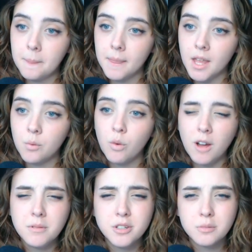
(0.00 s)
And why
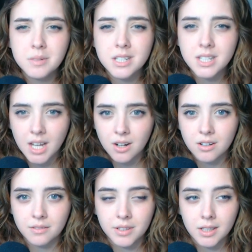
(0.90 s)
would you be scared
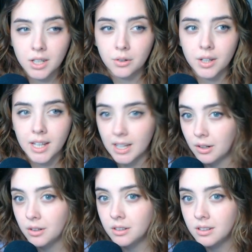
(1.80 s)
of a little
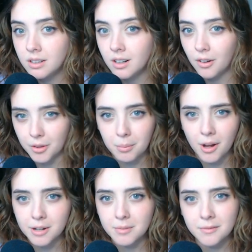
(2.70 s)
hill on the
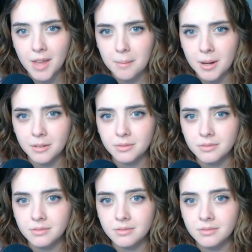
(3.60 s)
bottom of that mountain?
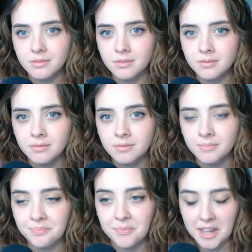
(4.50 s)

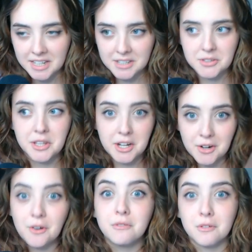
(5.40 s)
That is getting
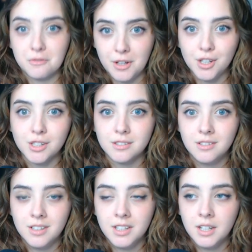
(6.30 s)
over fear.
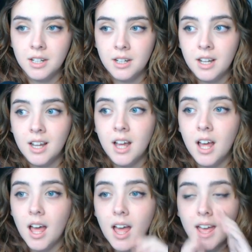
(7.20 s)

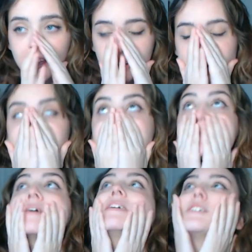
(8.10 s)
And oh
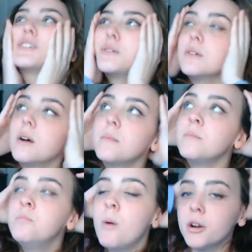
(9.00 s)
my god, so
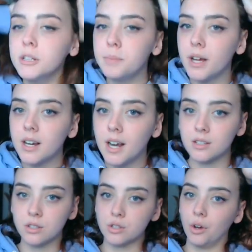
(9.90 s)
Markiplier has
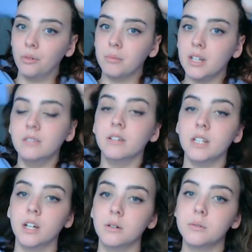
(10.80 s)
so many
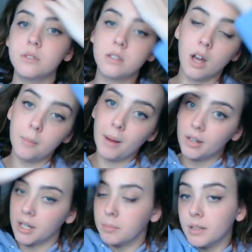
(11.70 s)
videos about
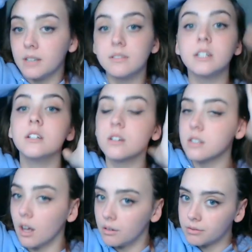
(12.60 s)
like believing in
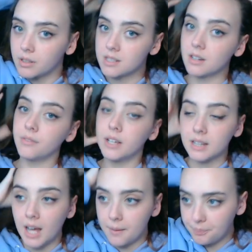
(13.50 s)
yourself and stuff like that.